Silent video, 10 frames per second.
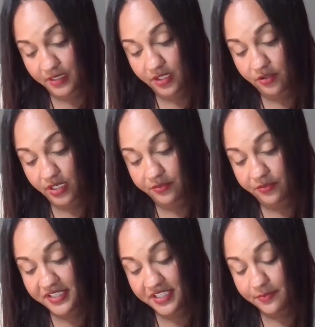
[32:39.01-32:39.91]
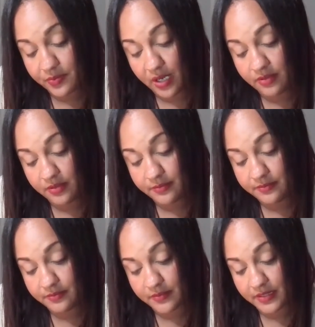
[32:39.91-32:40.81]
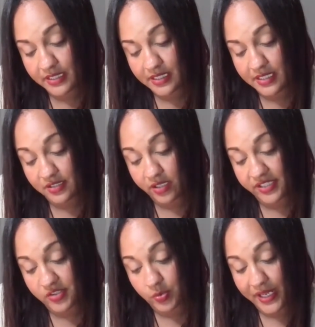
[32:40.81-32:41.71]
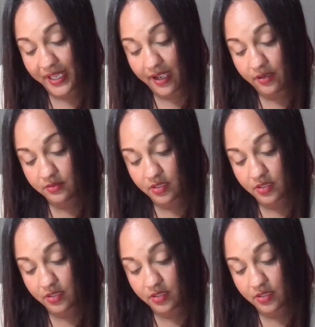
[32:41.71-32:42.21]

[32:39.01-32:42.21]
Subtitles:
Either a recent problem is on its way out,